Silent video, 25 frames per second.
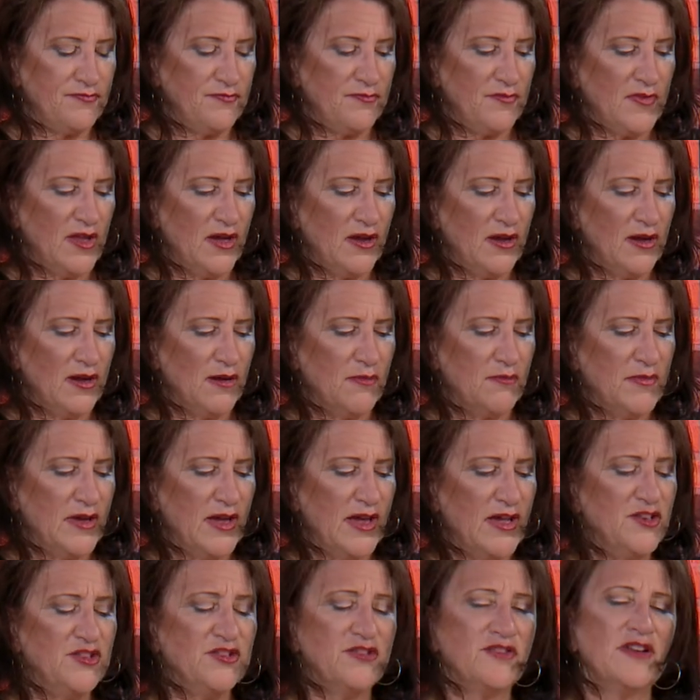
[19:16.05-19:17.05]
Um,
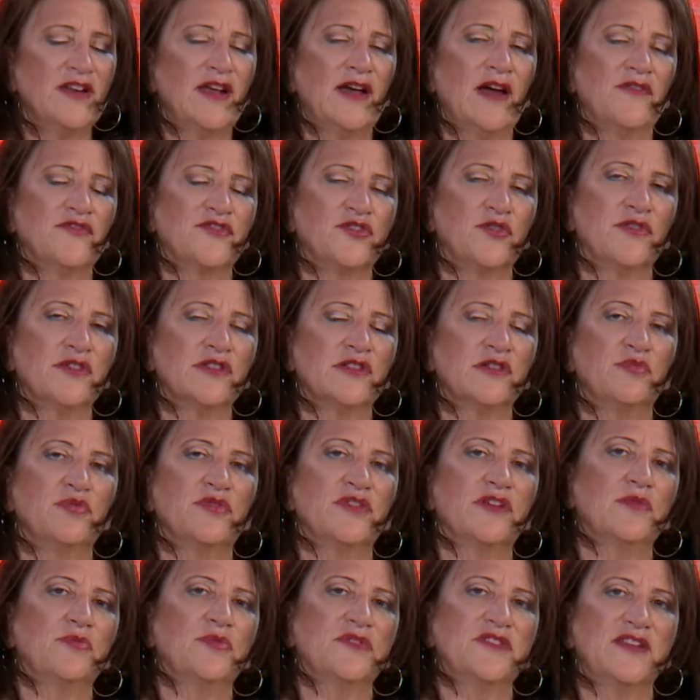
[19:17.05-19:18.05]
and you're going to have to also put
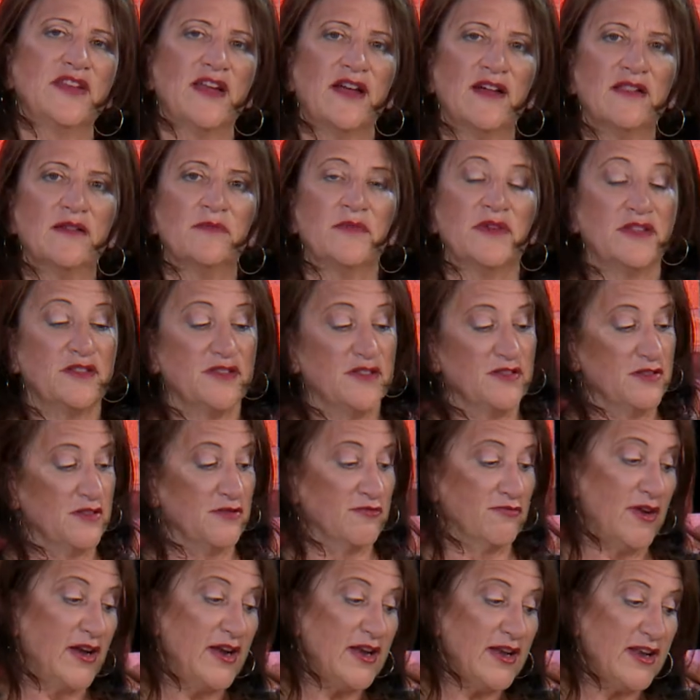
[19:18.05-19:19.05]
up with the elements. Is it
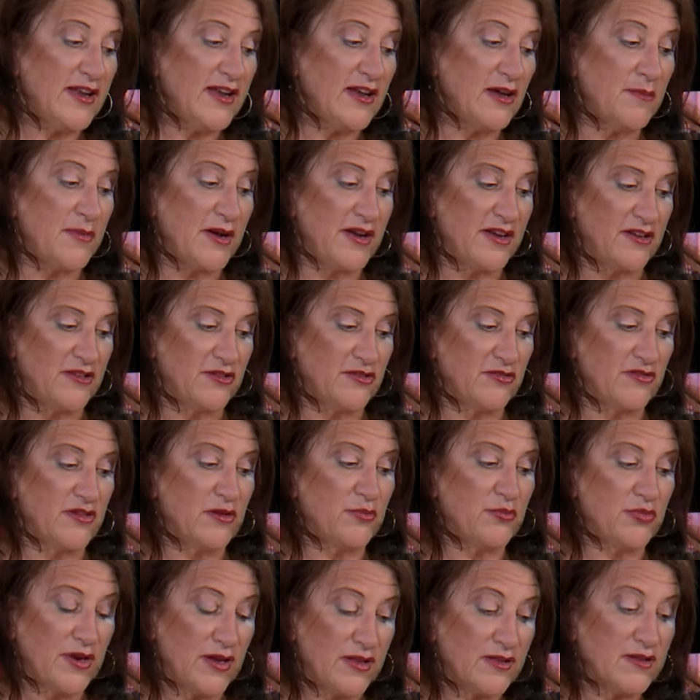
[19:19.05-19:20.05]
raining? Am I under an
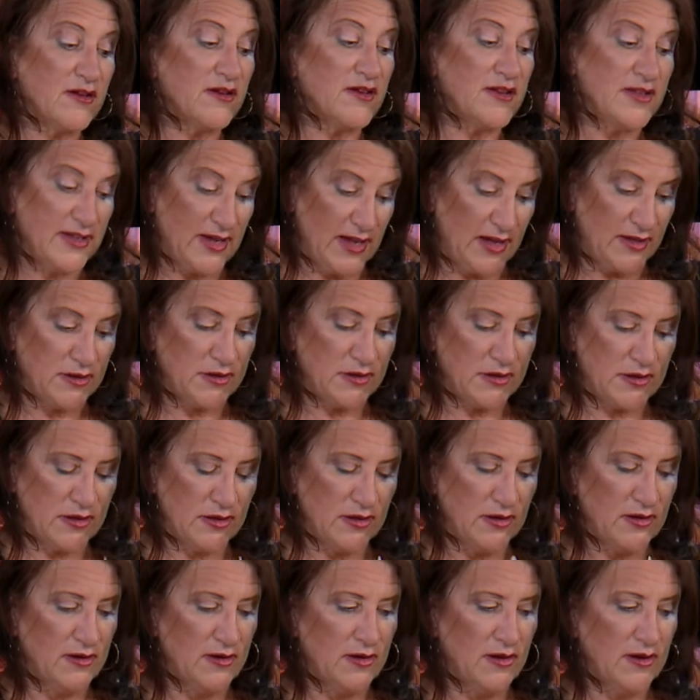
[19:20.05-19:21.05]
umbrella?
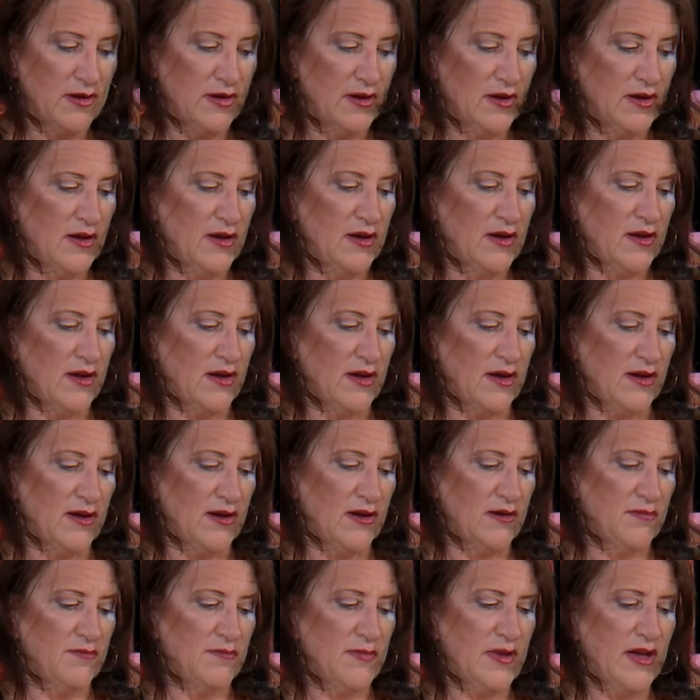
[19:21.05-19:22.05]
Yes.
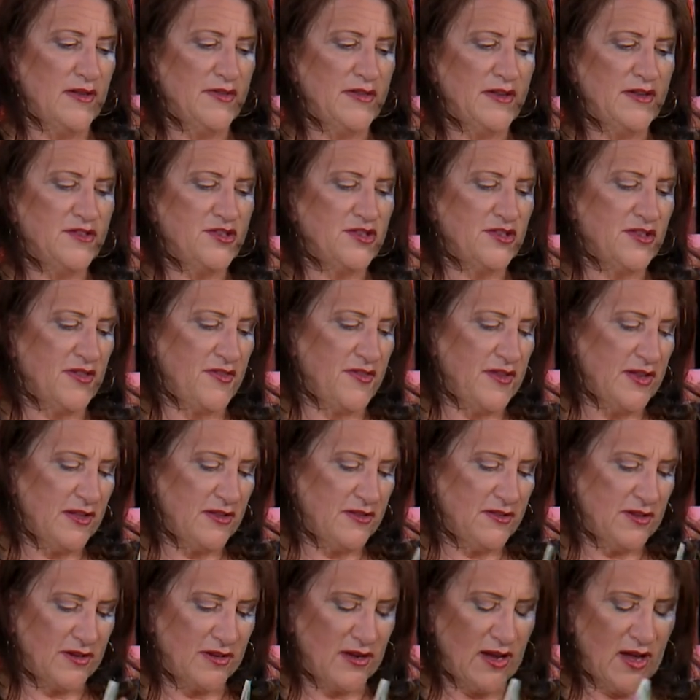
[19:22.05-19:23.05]
Um, and then just things
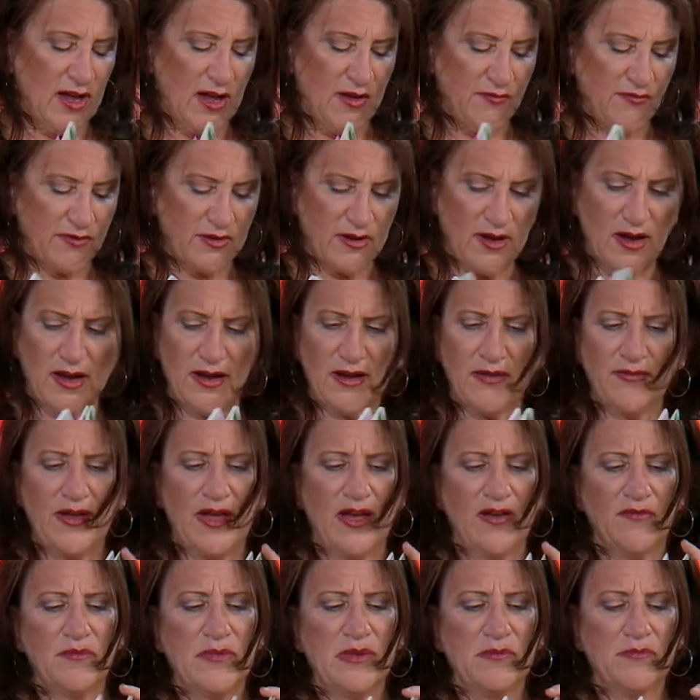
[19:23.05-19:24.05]
that have kind of
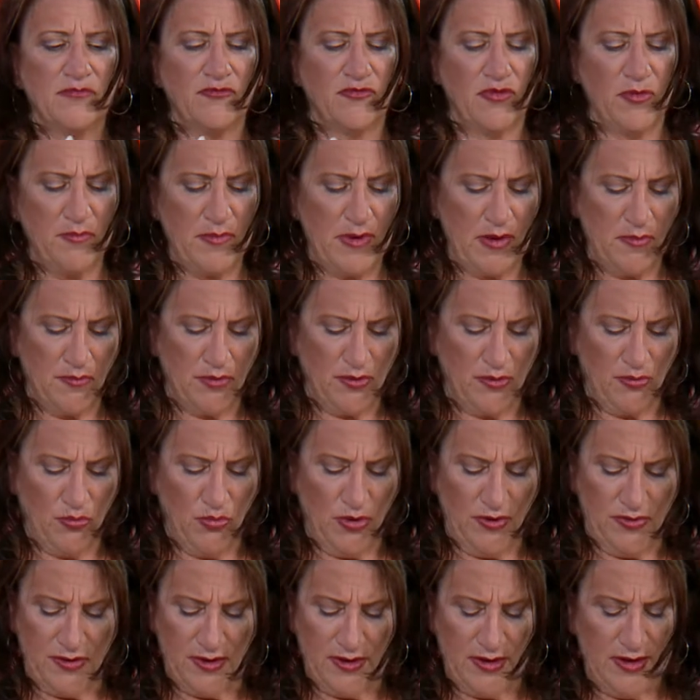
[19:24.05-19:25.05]
have me remember
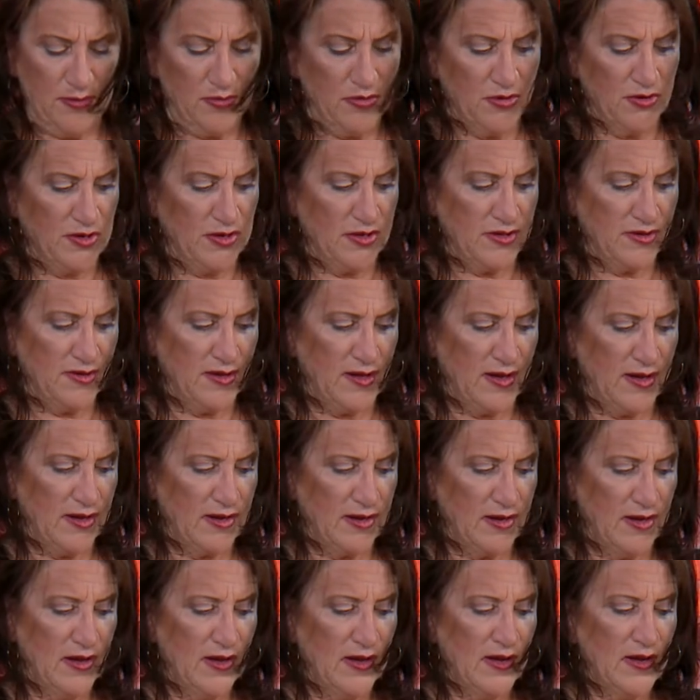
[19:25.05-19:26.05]
what the neighborhood is like.
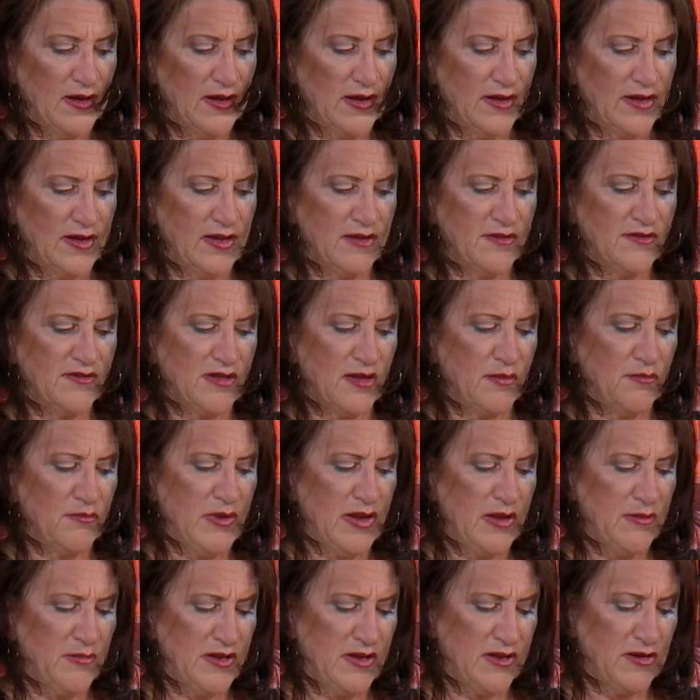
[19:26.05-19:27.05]
Again, some
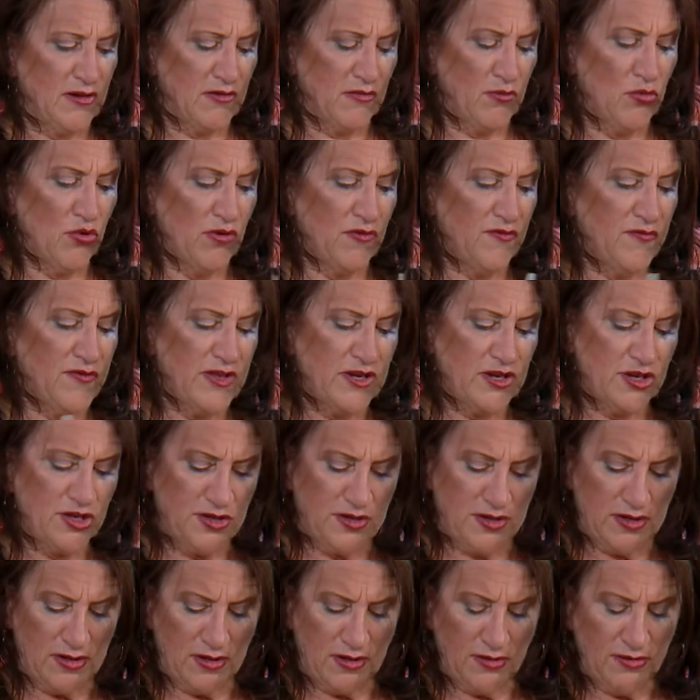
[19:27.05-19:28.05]
maybe are more finished
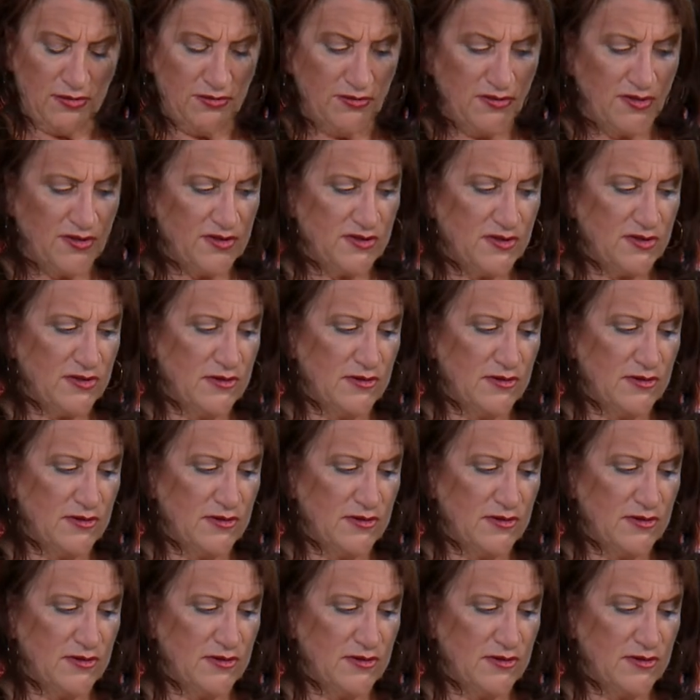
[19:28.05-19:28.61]
than others.